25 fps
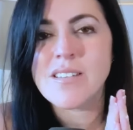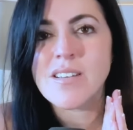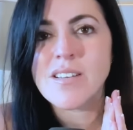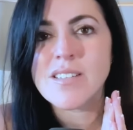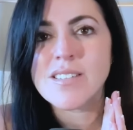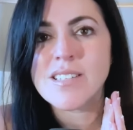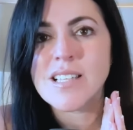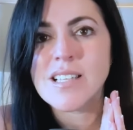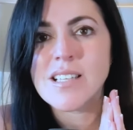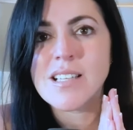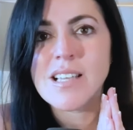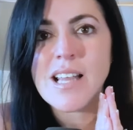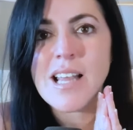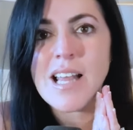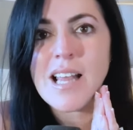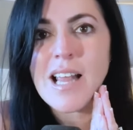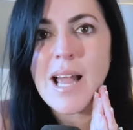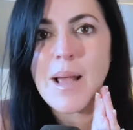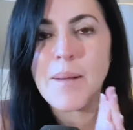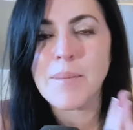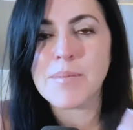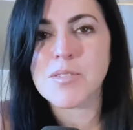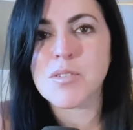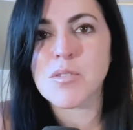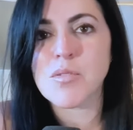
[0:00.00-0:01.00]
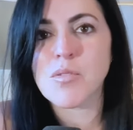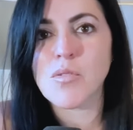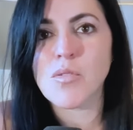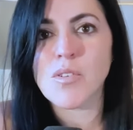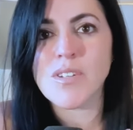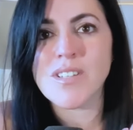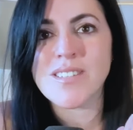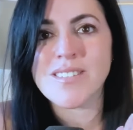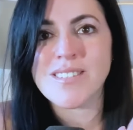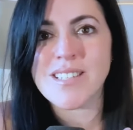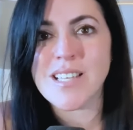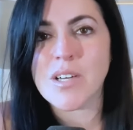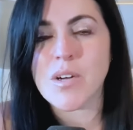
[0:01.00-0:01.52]
doesn't
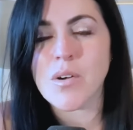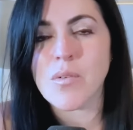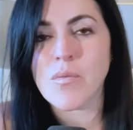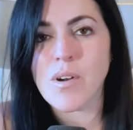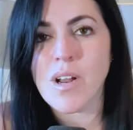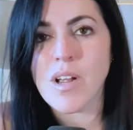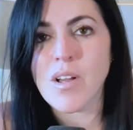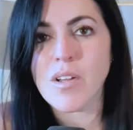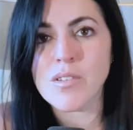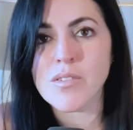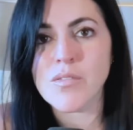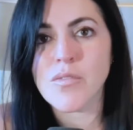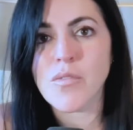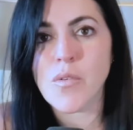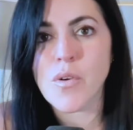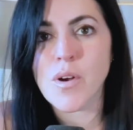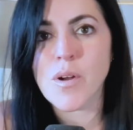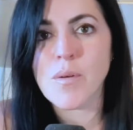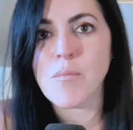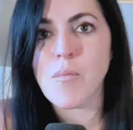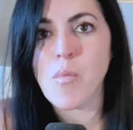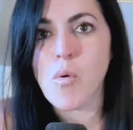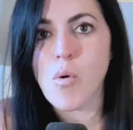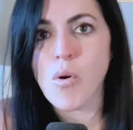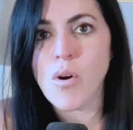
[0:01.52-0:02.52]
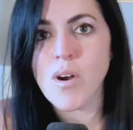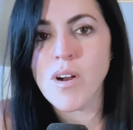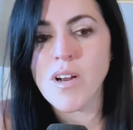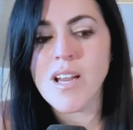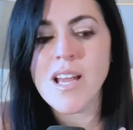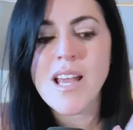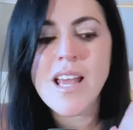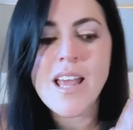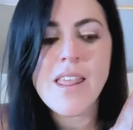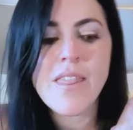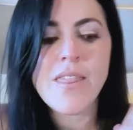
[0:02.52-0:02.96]
absolutely stick around for it more,